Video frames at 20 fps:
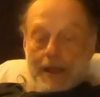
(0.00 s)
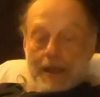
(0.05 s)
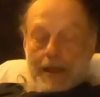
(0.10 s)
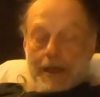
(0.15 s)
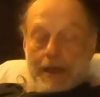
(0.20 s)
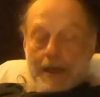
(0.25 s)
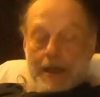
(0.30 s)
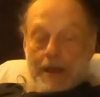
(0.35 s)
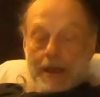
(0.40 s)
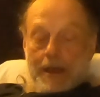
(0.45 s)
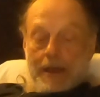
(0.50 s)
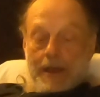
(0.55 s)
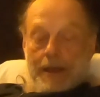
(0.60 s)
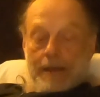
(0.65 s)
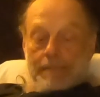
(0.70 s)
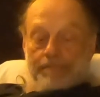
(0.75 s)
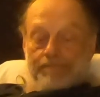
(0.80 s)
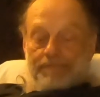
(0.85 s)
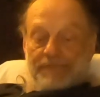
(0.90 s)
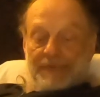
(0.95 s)

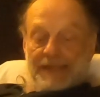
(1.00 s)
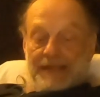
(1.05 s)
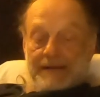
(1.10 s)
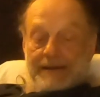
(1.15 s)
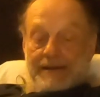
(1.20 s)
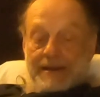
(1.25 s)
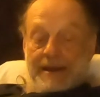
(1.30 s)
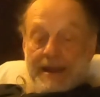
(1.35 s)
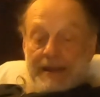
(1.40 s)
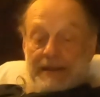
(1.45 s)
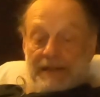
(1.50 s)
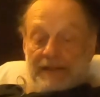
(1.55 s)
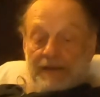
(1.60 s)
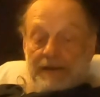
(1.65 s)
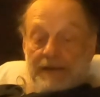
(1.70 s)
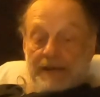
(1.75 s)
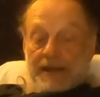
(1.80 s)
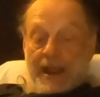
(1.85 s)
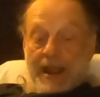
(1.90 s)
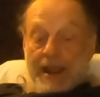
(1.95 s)
The next
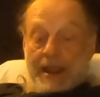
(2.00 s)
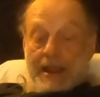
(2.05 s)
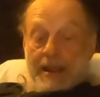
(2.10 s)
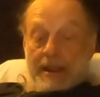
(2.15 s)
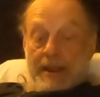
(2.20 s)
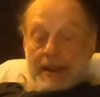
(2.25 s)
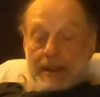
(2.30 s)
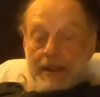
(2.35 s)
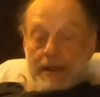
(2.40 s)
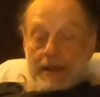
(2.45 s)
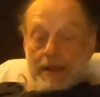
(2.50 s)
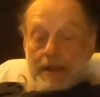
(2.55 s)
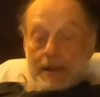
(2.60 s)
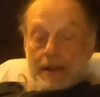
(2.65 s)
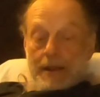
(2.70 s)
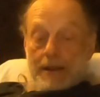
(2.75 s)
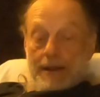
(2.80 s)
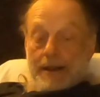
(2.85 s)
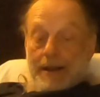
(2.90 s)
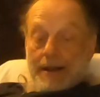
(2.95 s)
day,
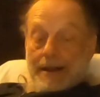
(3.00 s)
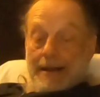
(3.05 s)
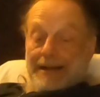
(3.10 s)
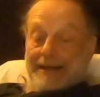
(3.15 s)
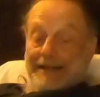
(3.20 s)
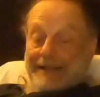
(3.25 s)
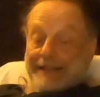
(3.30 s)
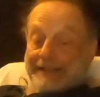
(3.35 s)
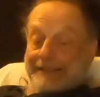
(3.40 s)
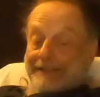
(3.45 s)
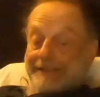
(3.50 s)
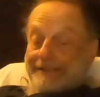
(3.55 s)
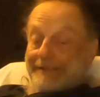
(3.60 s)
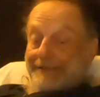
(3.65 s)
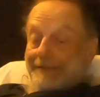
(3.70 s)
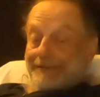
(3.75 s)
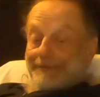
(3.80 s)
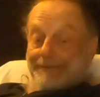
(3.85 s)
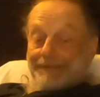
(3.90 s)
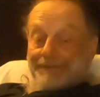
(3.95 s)
I
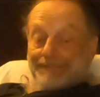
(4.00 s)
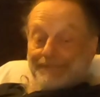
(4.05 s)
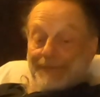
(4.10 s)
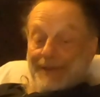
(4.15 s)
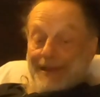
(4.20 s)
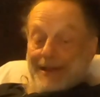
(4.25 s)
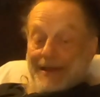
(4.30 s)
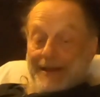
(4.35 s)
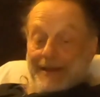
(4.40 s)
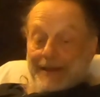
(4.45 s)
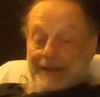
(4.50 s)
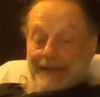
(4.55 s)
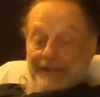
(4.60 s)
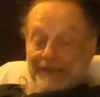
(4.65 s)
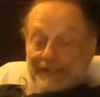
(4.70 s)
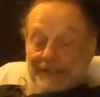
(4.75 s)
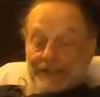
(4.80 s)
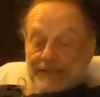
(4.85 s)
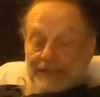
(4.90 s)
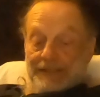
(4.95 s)

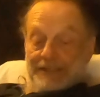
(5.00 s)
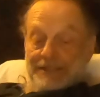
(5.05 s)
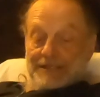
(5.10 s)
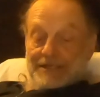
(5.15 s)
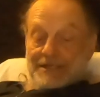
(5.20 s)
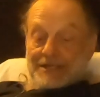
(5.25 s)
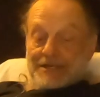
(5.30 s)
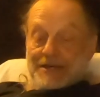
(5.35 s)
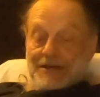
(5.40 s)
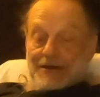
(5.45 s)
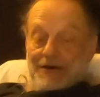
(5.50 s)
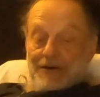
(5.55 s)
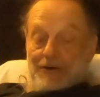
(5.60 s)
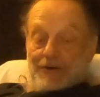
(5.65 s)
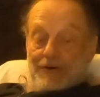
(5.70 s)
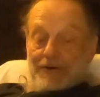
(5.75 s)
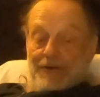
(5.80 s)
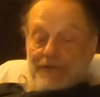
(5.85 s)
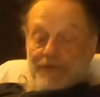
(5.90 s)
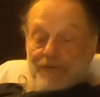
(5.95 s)
hiked
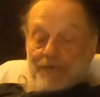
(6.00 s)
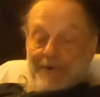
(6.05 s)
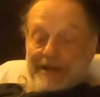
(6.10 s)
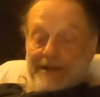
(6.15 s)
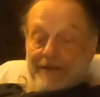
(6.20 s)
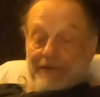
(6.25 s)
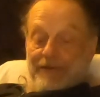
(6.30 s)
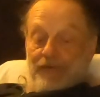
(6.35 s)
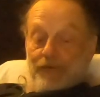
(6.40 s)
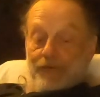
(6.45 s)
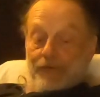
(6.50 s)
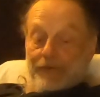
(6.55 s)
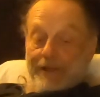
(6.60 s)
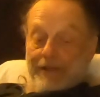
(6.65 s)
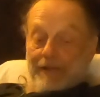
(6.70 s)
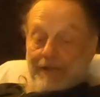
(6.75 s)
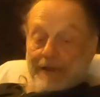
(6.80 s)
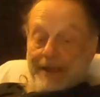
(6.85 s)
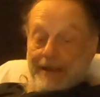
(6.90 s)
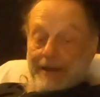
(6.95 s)
all the way to Cooley
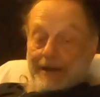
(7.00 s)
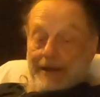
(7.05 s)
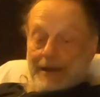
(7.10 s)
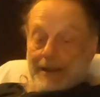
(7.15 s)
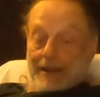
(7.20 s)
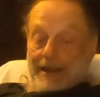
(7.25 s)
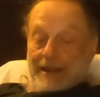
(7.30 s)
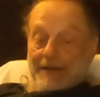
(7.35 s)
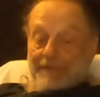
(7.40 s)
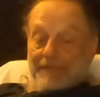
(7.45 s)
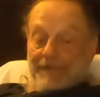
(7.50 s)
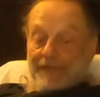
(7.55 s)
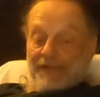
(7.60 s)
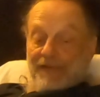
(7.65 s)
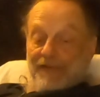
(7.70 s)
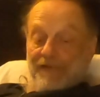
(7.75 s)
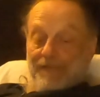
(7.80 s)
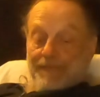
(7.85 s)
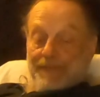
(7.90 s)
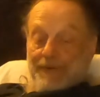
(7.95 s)
Glen. I was
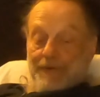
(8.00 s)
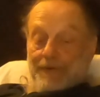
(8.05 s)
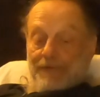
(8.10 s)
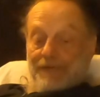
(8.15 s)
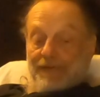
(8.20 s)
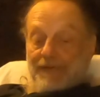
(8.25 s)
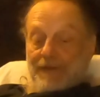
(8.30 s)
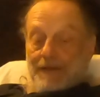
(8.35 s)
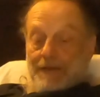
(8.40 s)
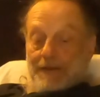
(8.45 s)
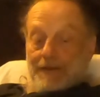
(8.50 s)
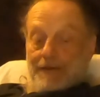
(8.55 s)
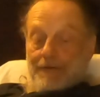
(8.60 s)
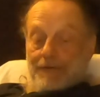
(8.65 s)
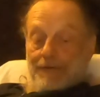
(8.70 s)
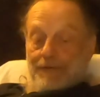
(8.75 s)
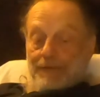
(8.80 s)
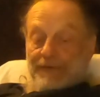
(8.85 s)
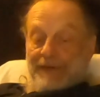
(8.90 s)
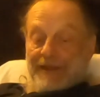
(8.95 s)
supposed to
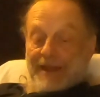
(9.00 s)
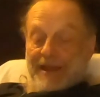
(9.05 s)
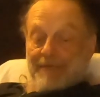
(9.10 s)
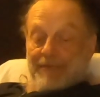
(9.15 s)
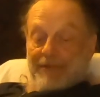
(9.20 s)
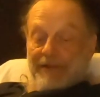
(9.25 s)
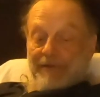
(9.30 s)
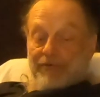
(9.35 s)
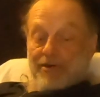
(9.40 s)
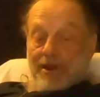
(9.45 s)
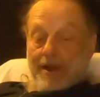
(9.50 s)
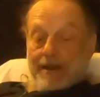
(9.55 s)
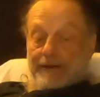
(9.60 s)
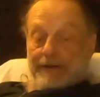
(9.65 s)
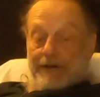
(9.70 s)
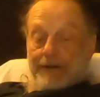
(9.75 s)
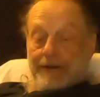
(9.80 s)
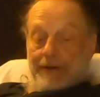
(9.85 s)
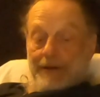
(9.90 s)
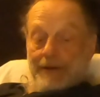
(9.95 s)
go to Emily
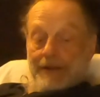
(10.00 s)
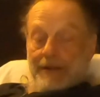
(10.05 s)
Proctor.